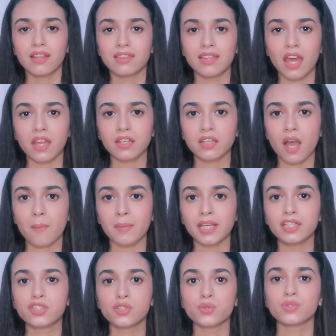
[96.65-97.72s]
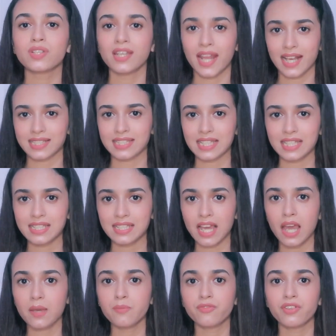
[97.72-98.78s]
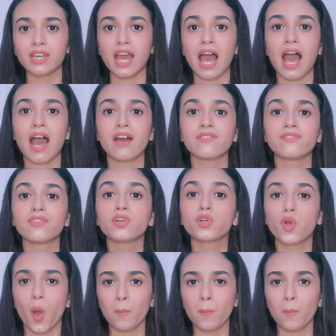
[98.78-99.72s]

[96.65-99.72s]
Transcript: then coming to the next skin type we have